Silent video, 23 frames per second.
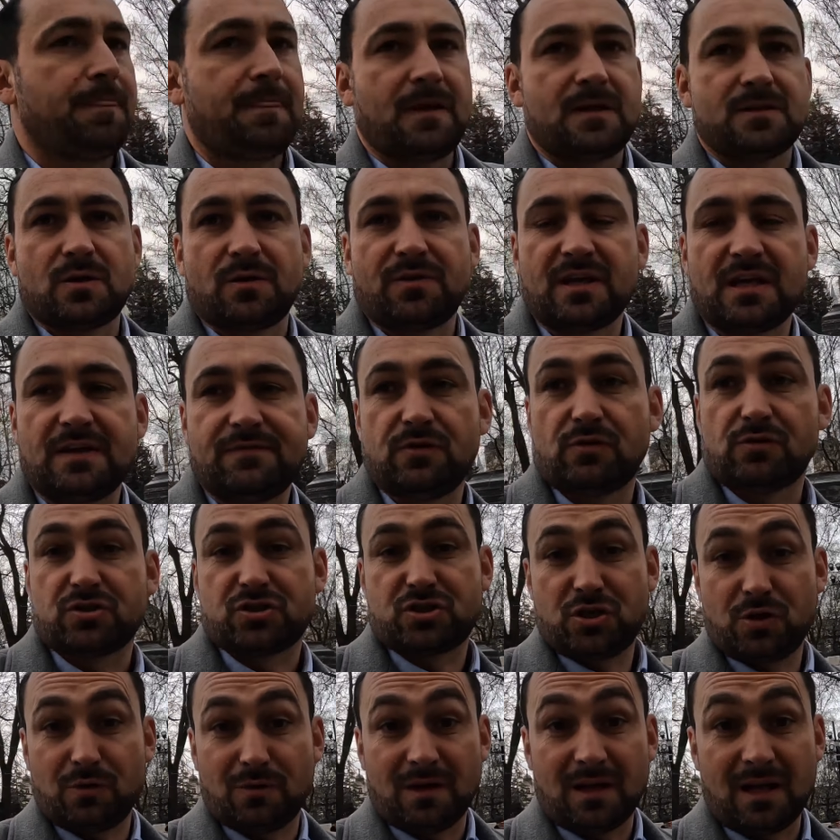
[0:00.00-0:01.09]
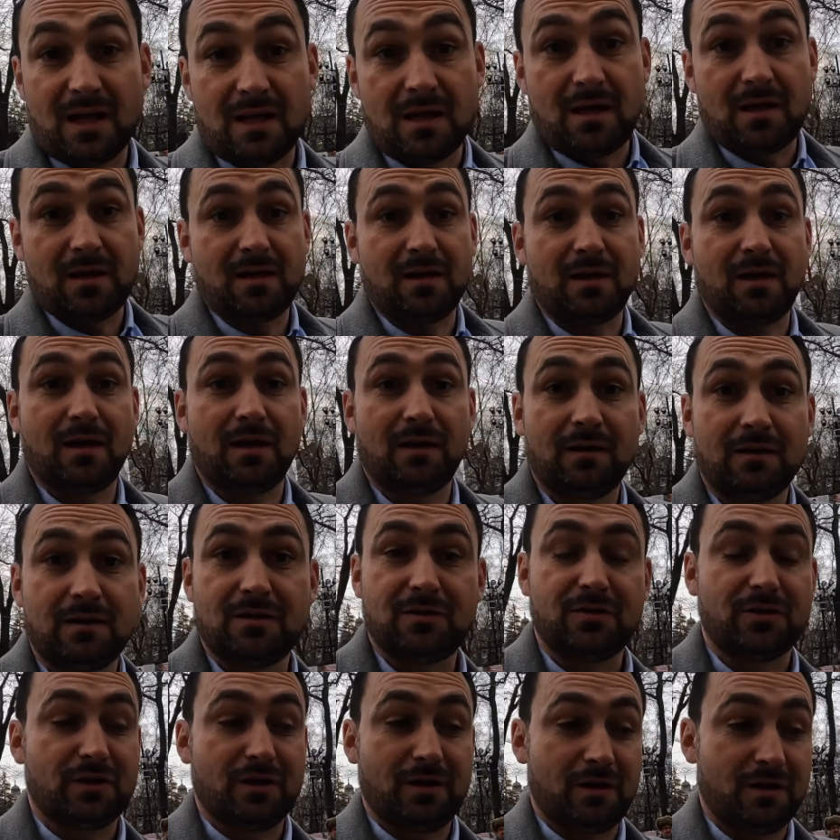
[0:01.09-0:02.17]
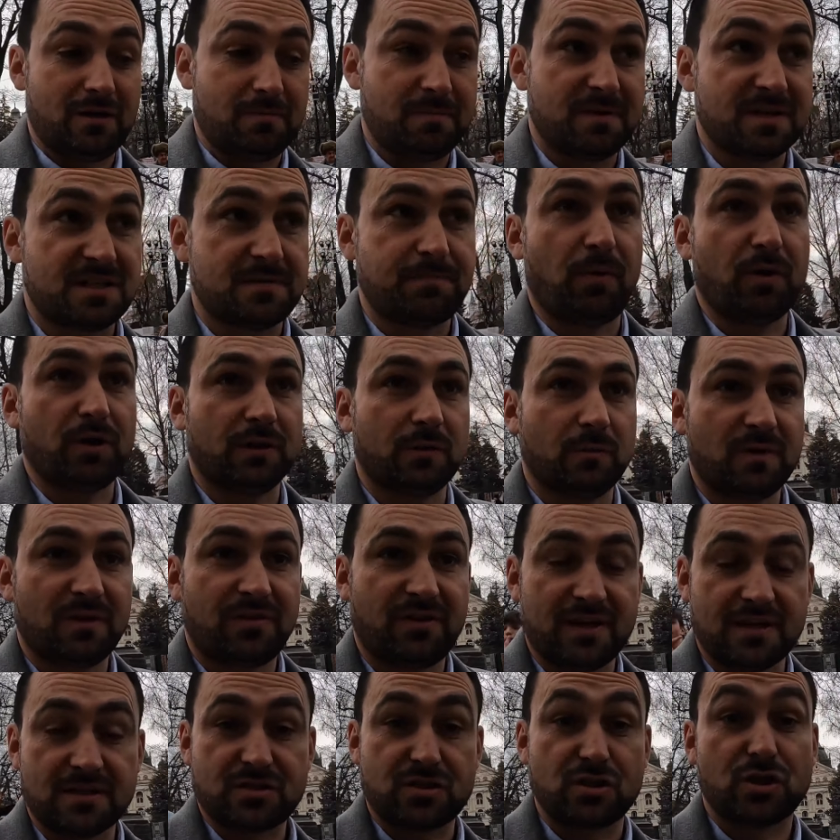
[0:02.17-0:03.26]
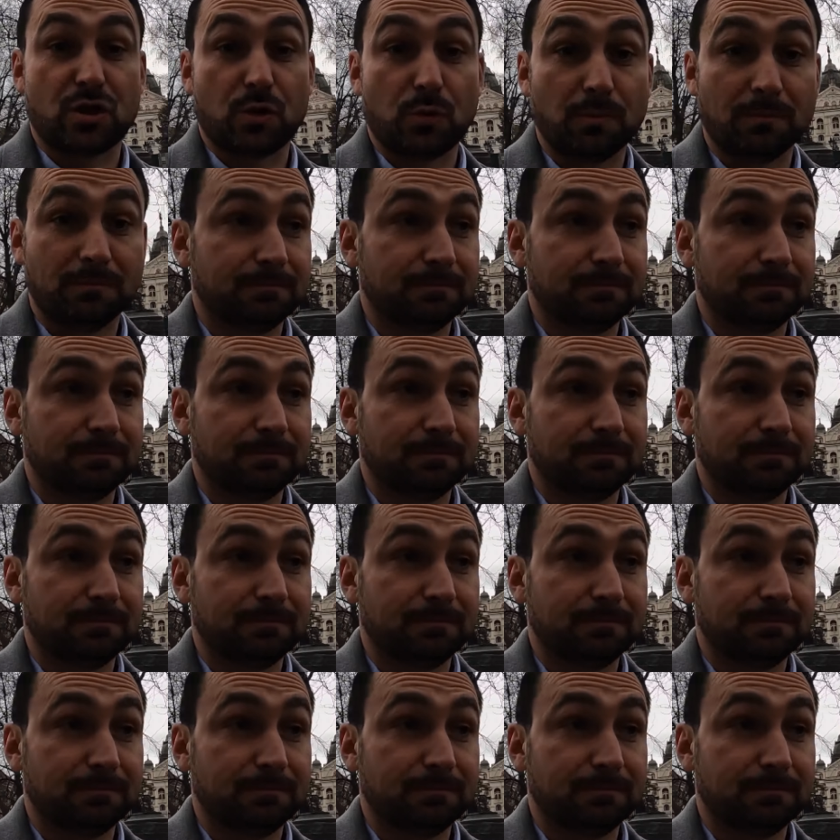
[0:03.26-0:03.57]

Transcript: So I think if you're a student here, you're going to be spoilt with things to do.